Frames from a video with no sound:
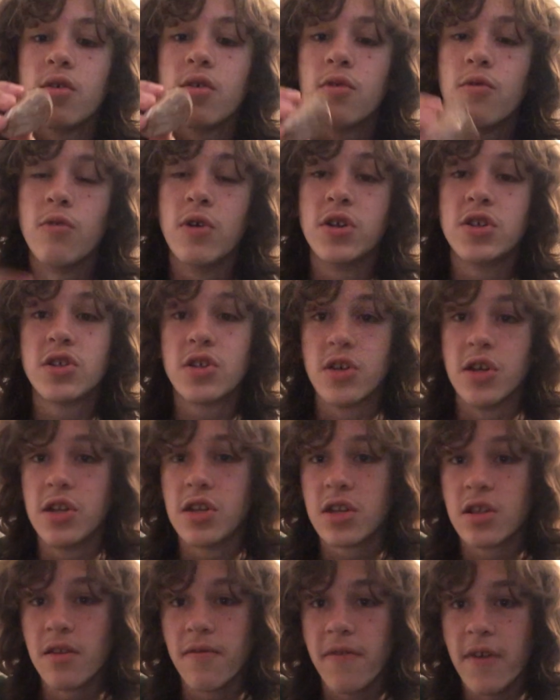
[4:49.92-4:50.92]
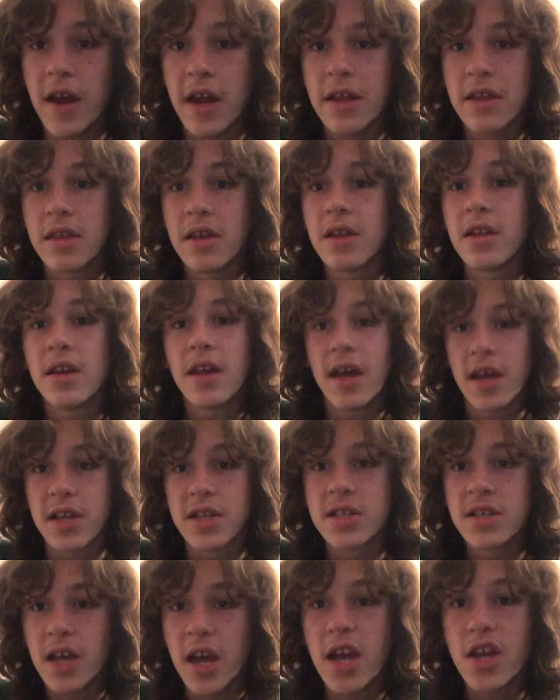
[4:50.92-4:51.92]
which leads to the fact that
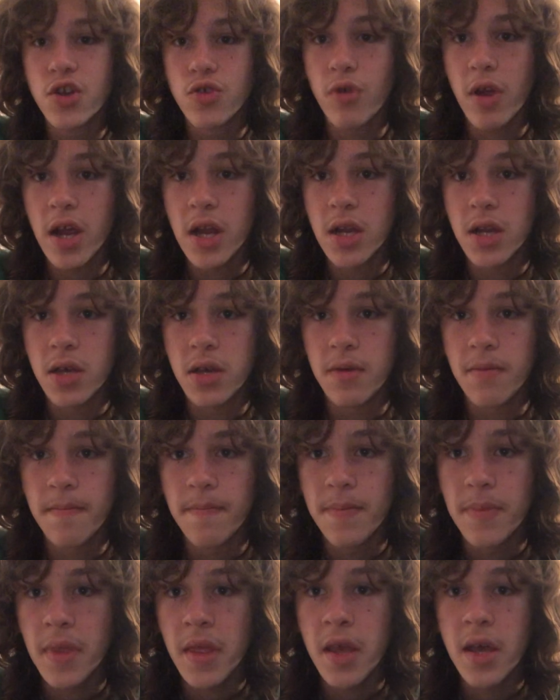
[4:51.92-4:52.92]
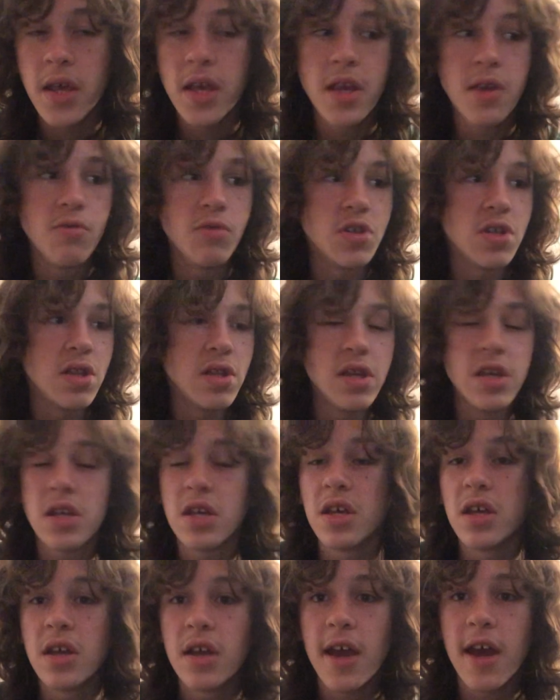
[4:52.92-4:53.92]
yes, I drained him. He was
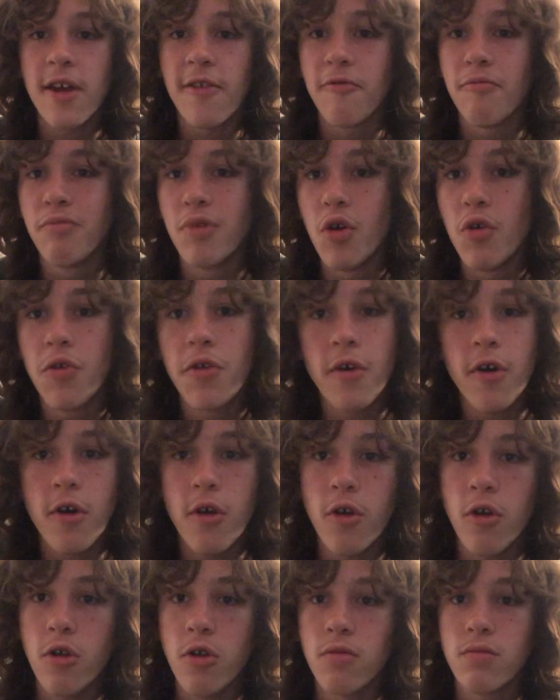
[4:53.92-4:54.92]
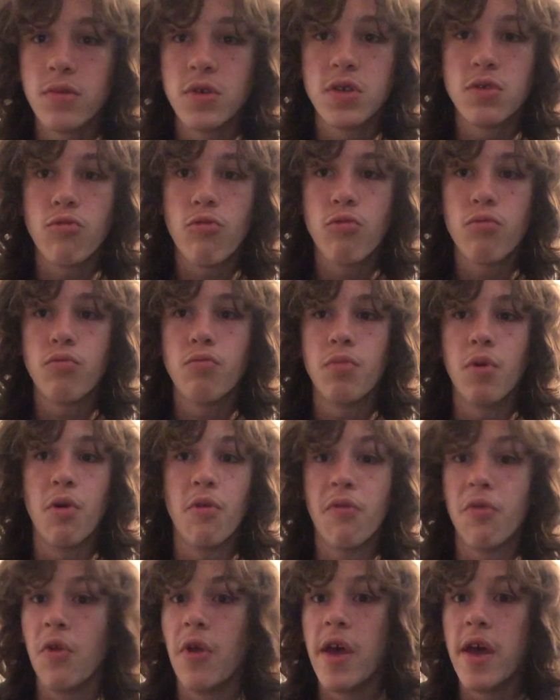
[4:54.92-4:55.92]
leaking out of both arms,
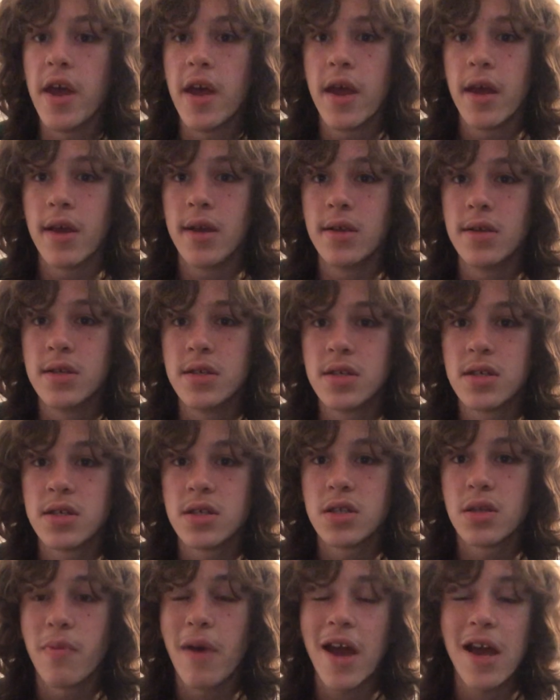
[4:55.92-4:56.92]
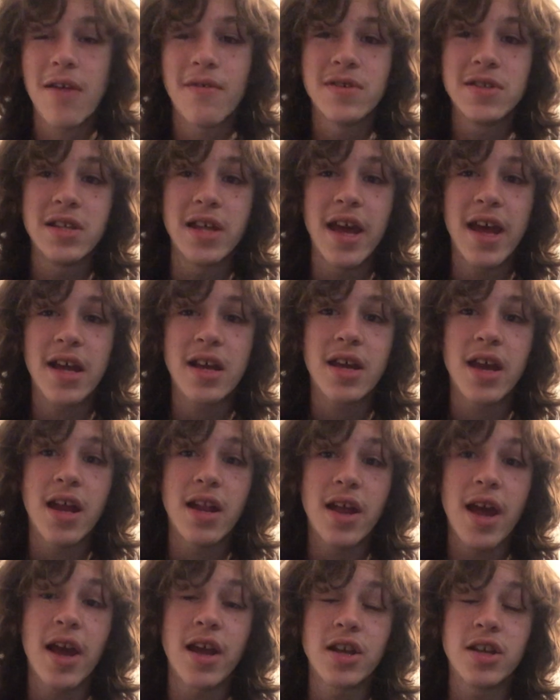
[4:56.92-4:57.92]
both legs, the back of his neck.
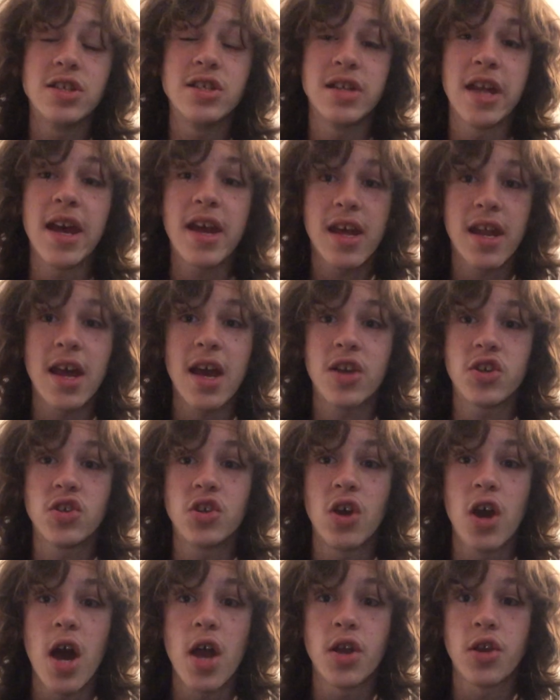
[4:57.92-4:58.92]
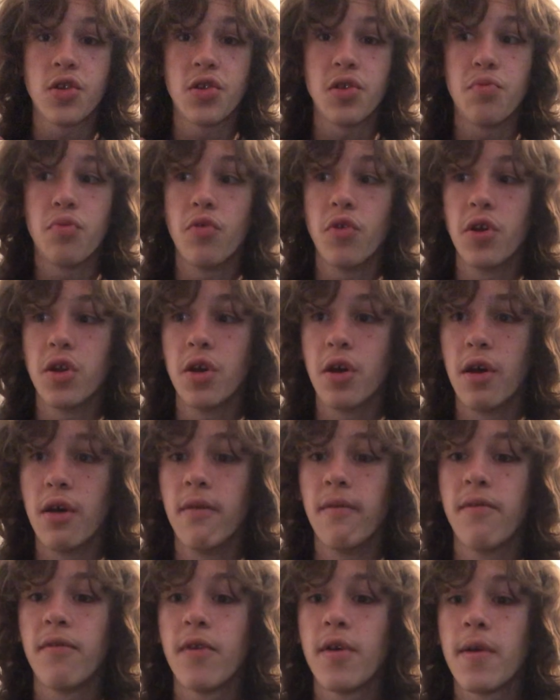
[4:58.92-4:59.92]
His neck had actually gotten to the point
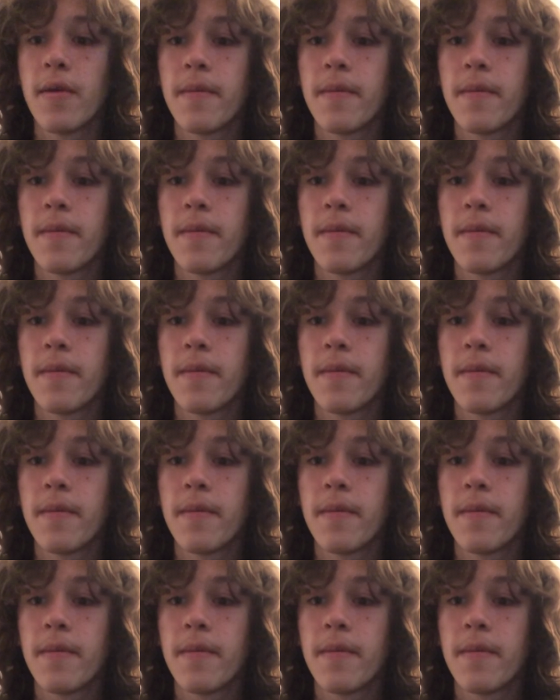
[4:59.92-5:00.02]
of